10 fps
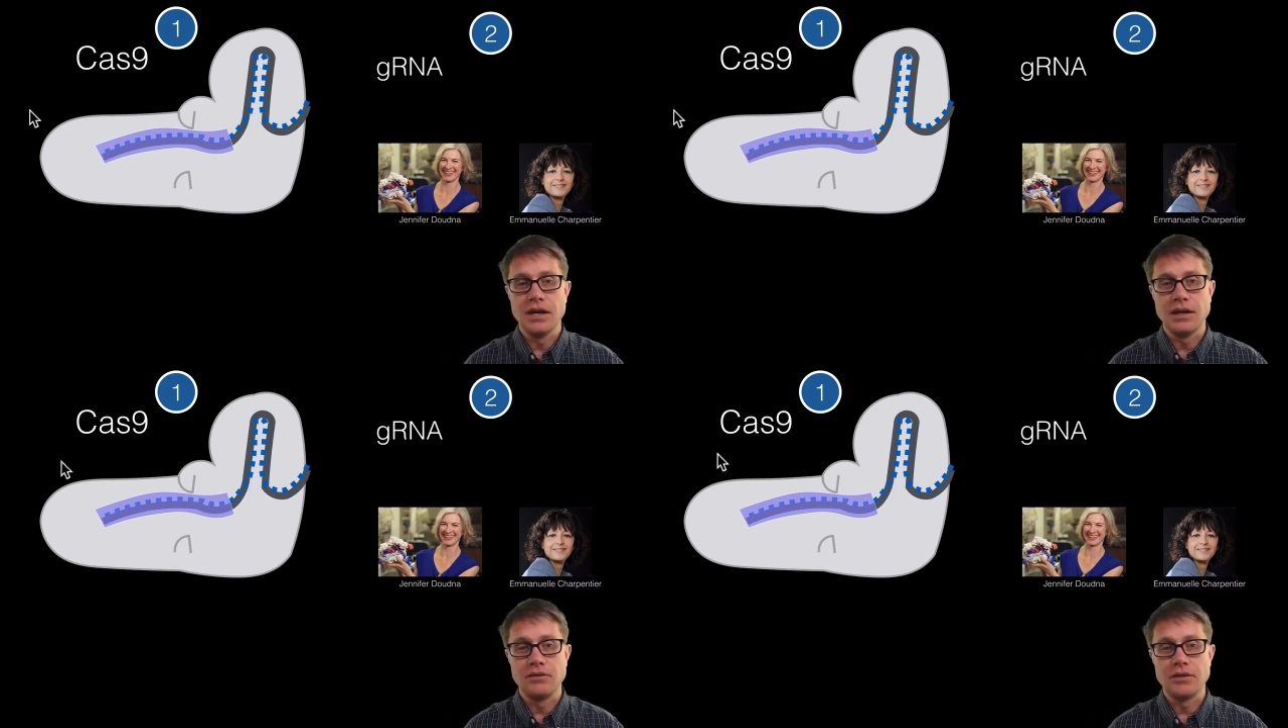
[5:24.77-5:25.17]

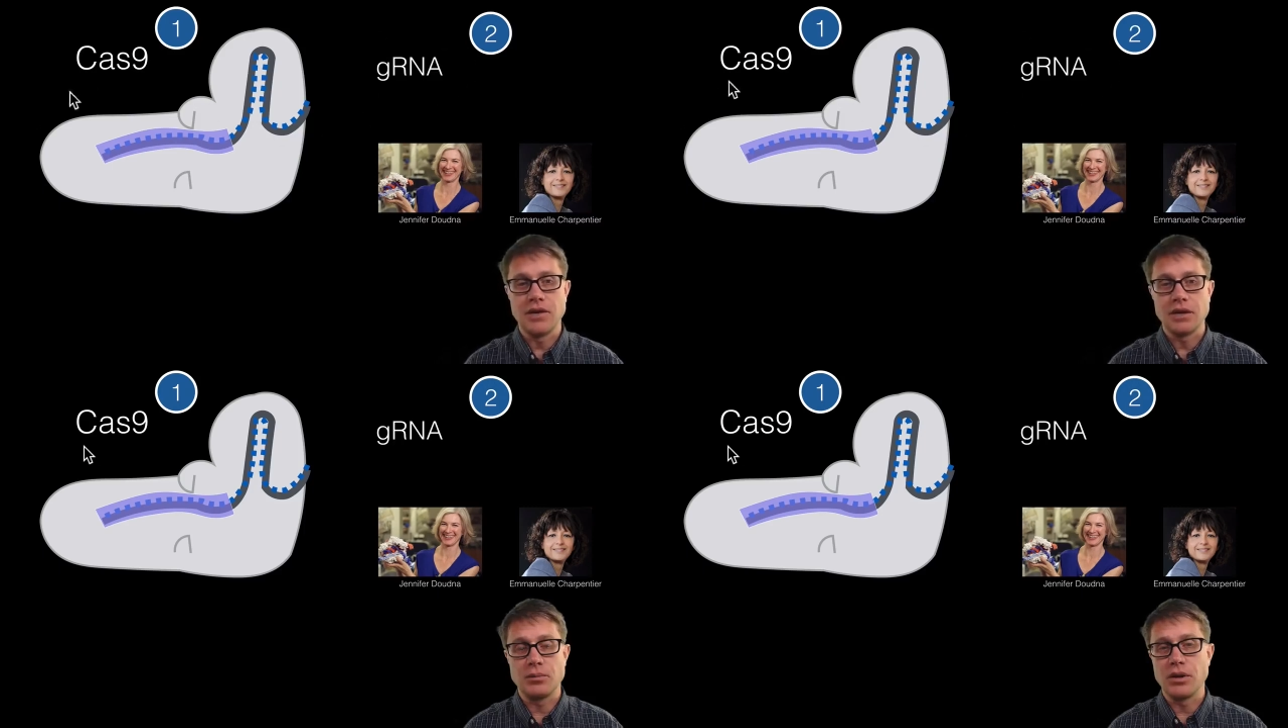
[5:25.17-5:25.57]
And then we've
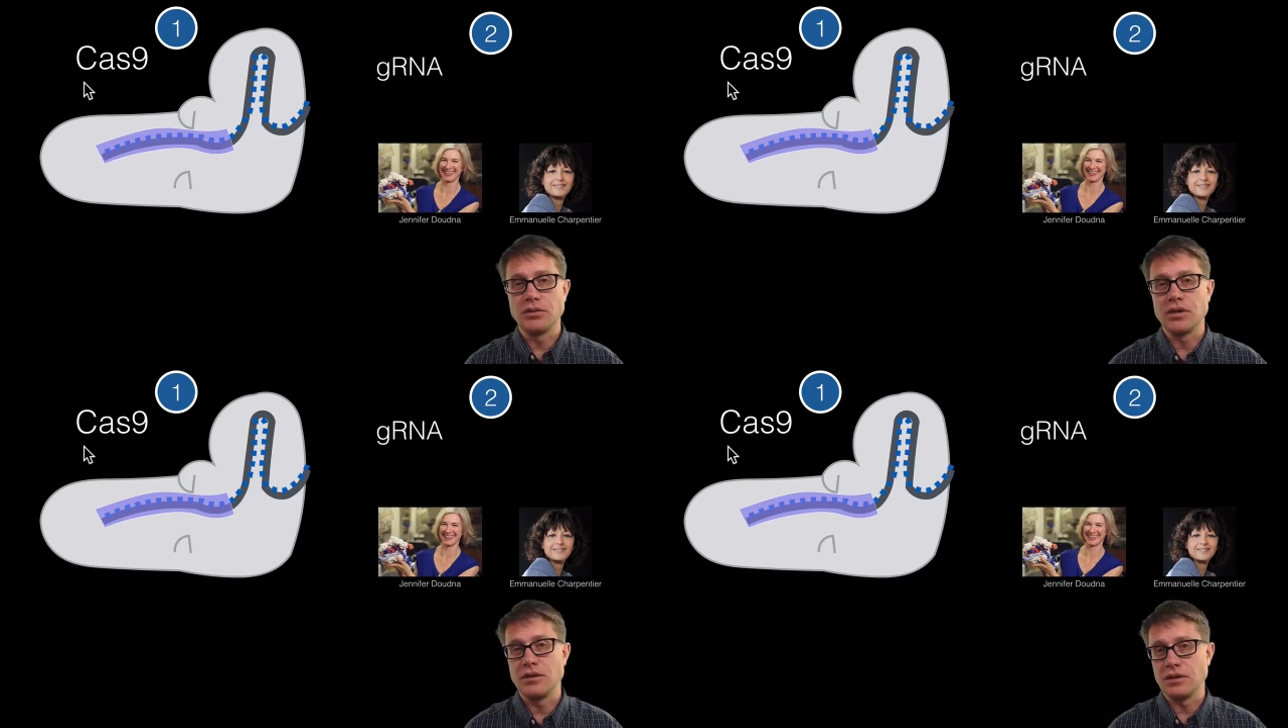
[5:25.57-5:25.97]
got the
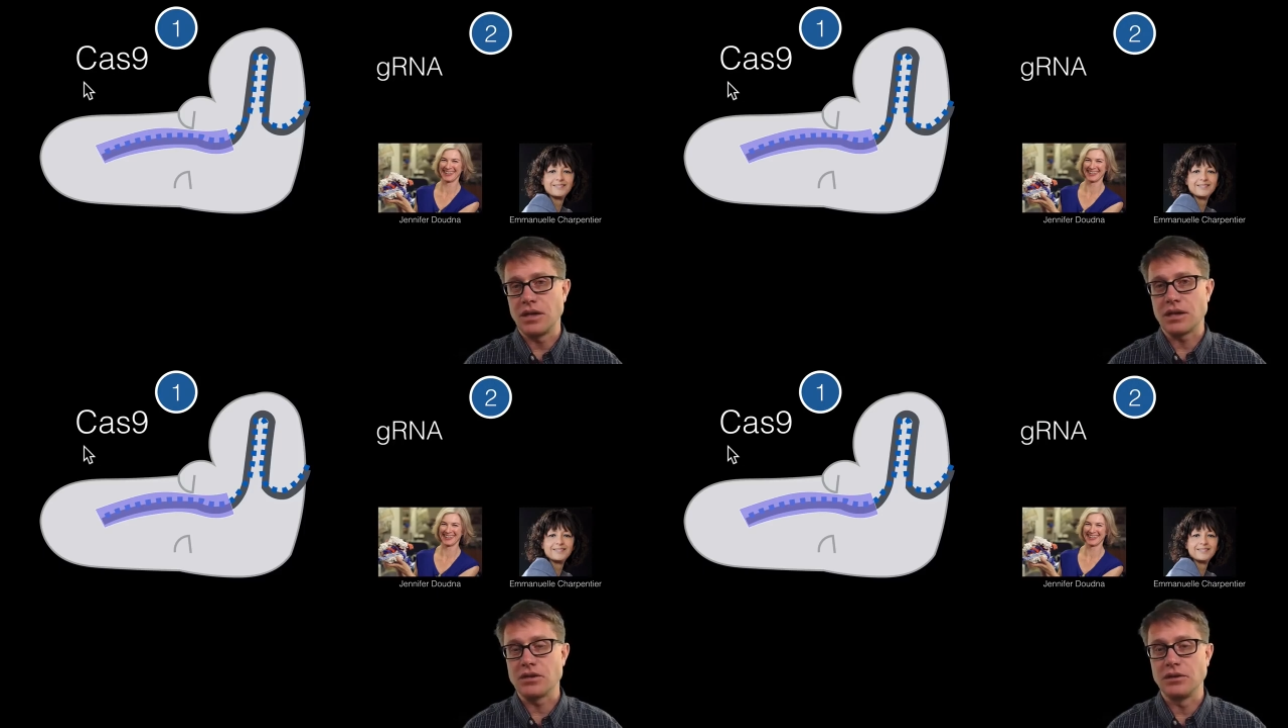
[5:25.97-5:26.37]
protein
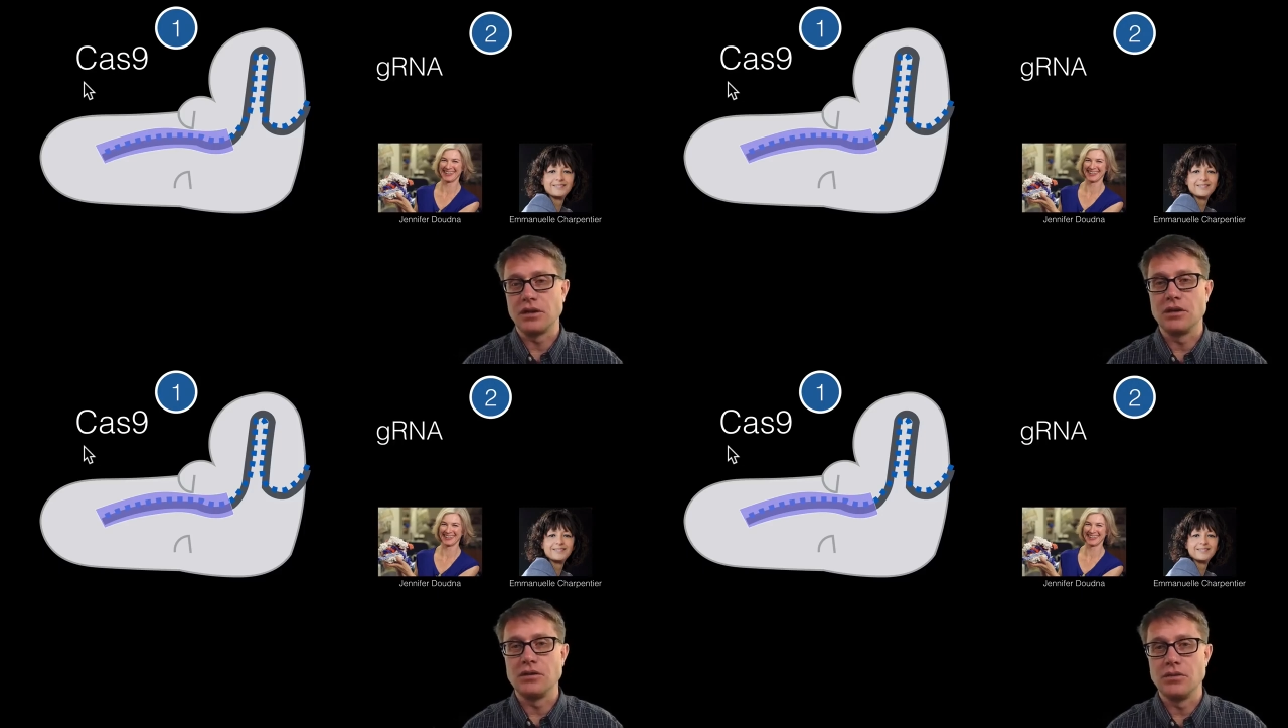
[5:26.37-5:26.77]
that's actually
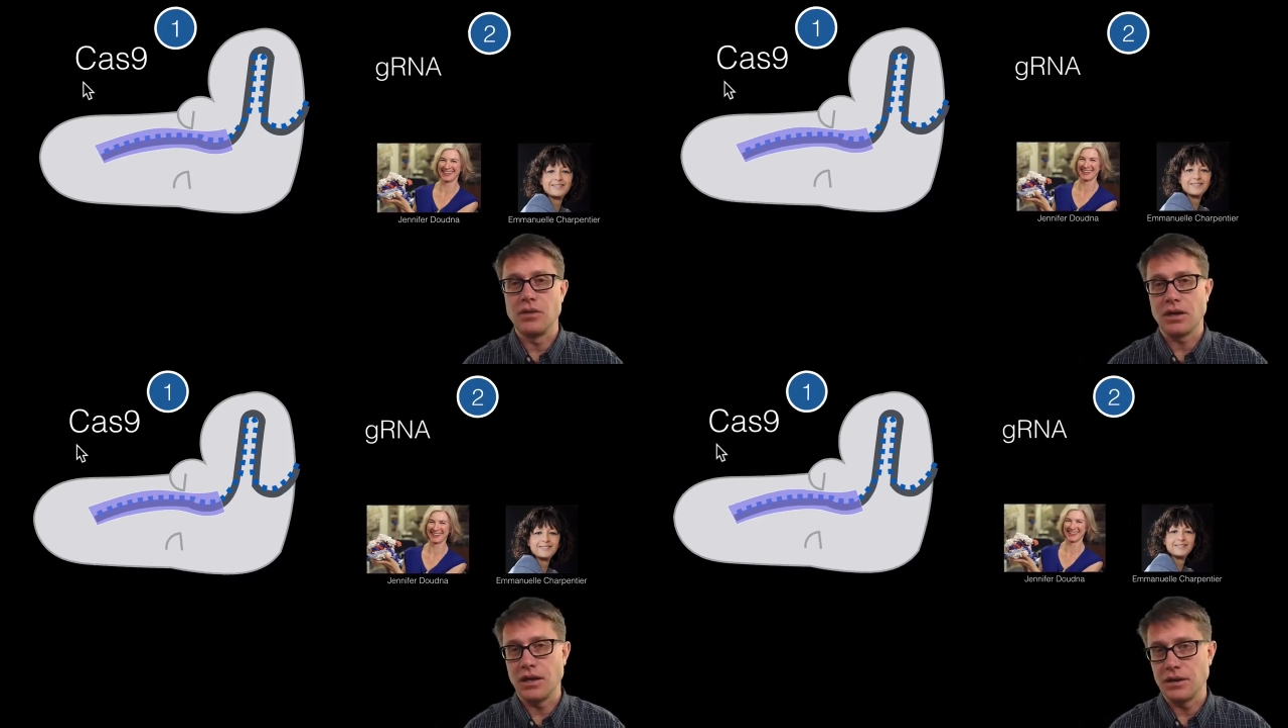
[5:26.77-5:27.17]
going to do
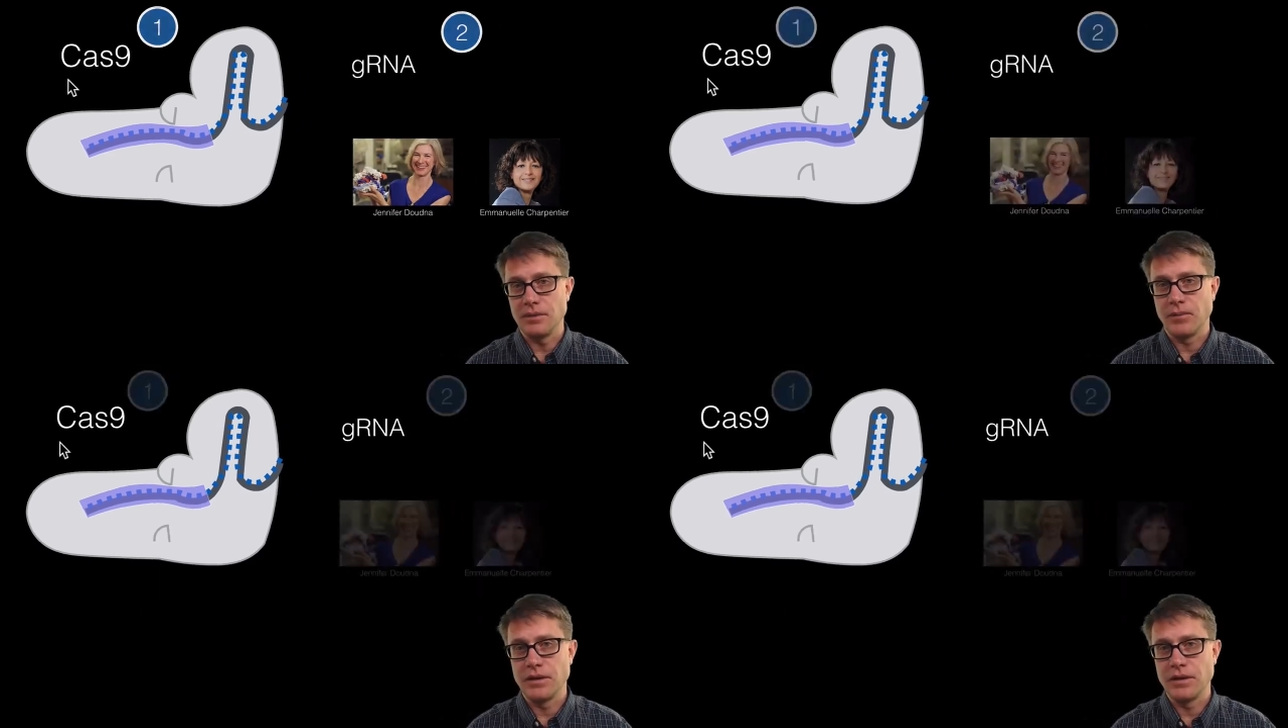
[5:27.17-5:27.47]
the cutting.